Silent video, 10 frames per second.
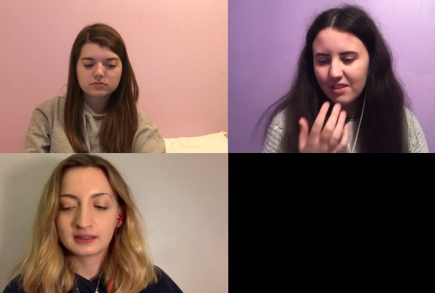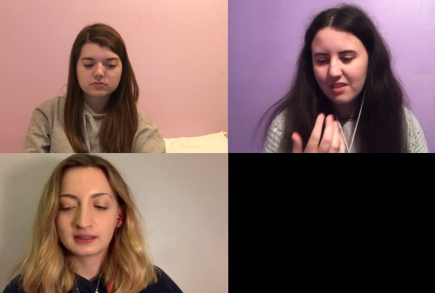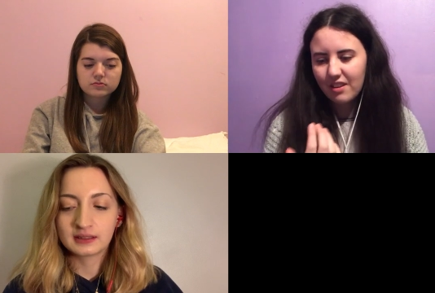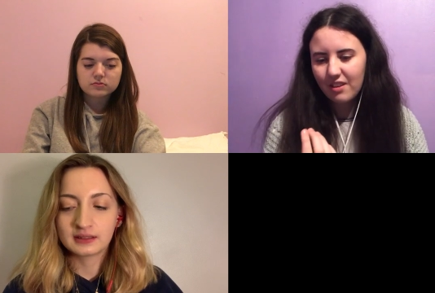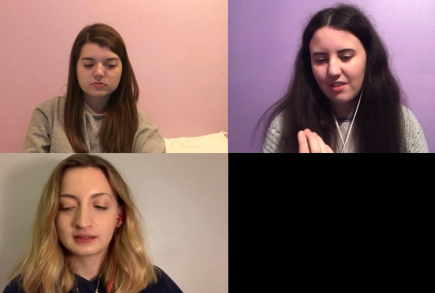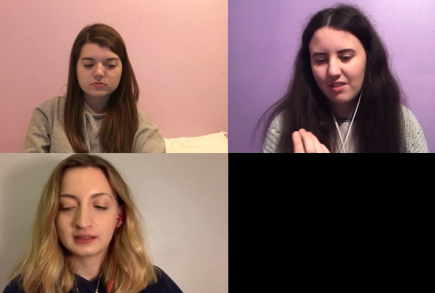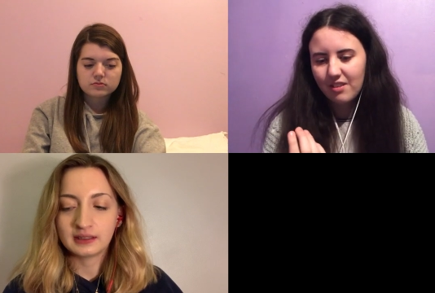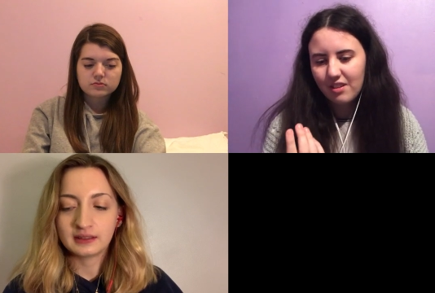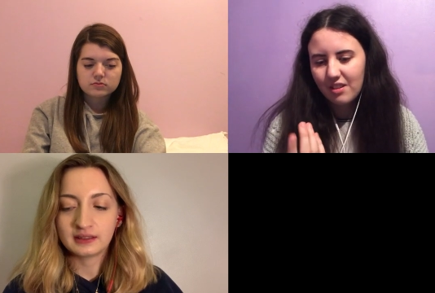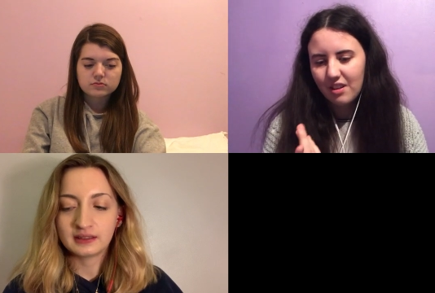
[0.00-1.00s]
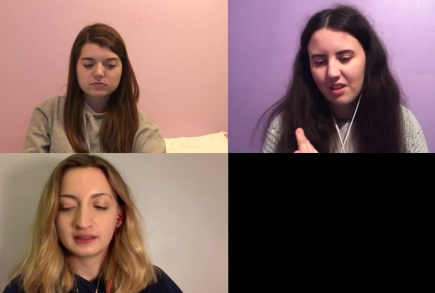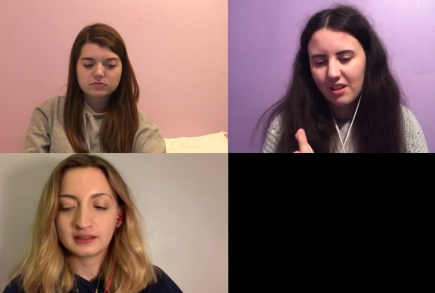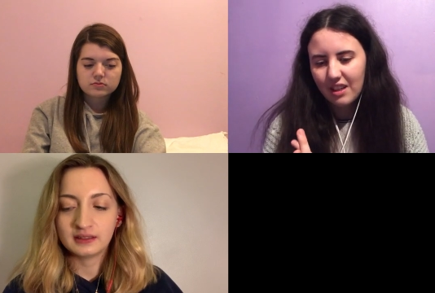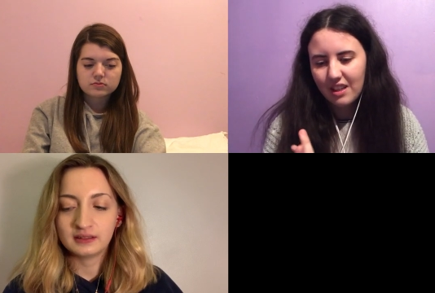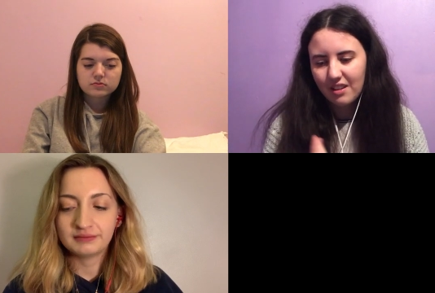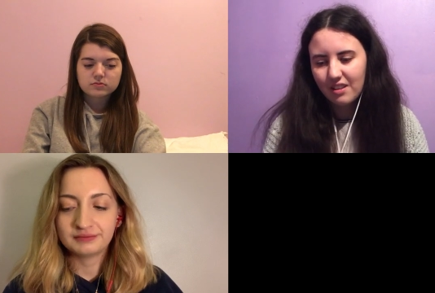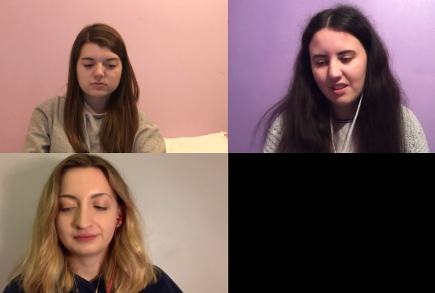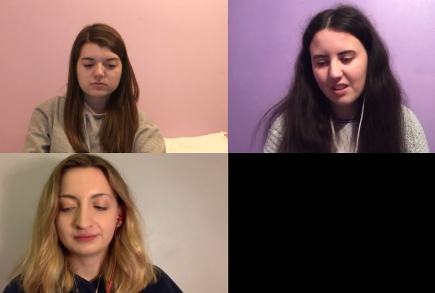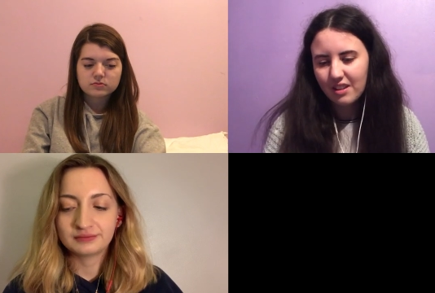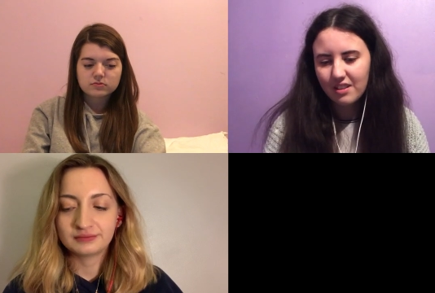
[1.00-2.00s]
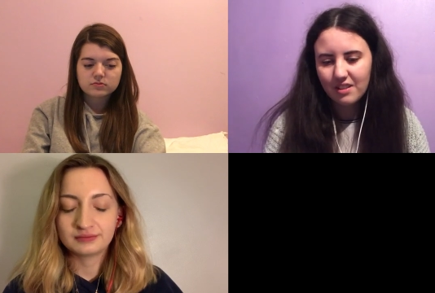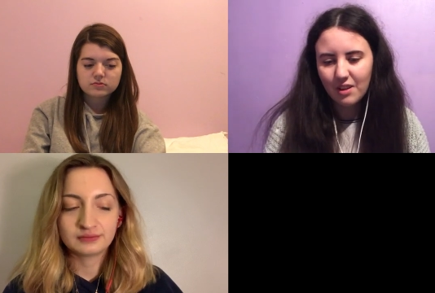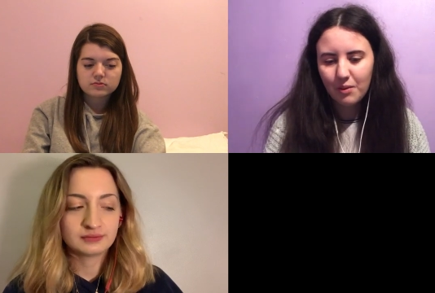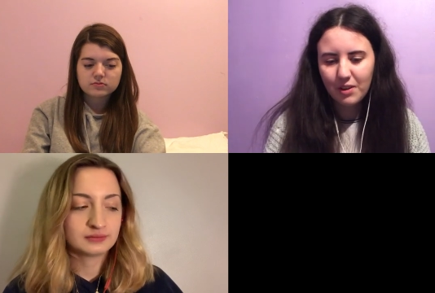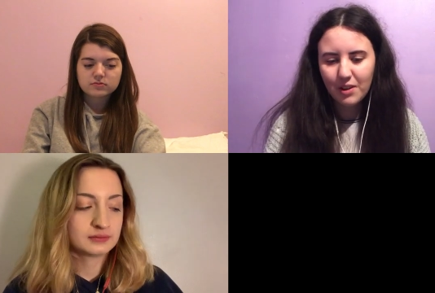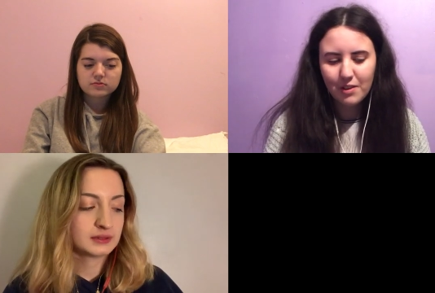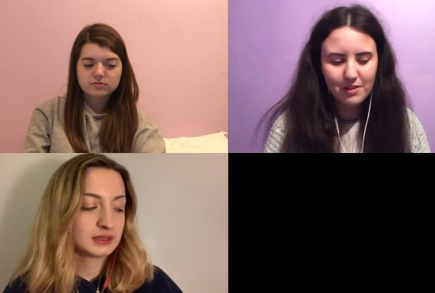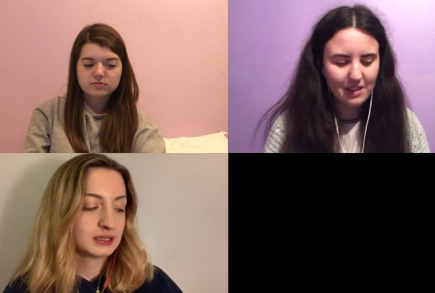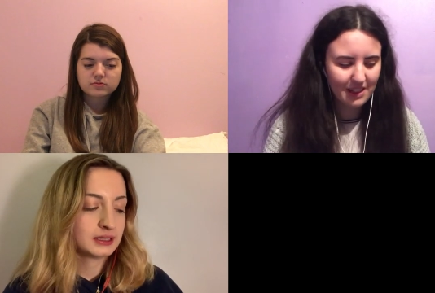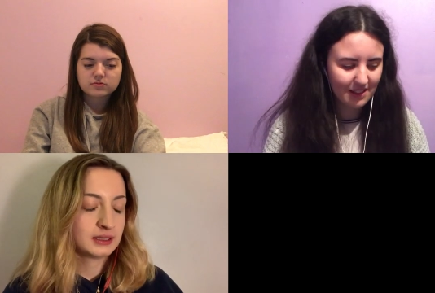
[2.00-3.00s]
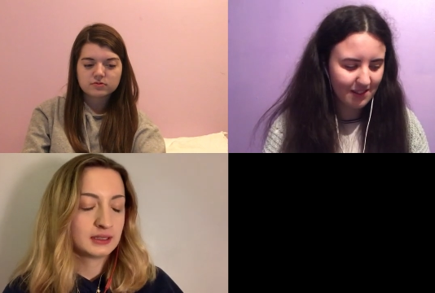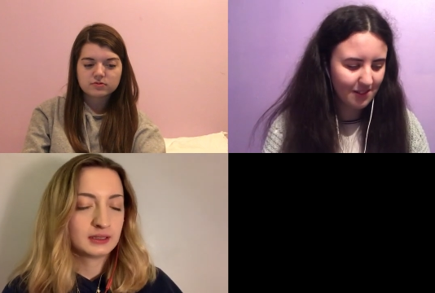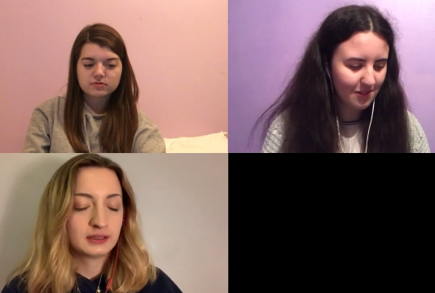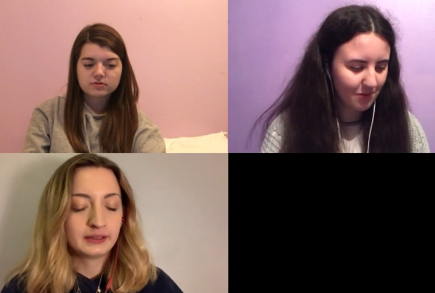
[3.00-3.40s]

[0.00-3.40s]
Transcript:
Speaker 1: So, yeah. he do no one knows that he's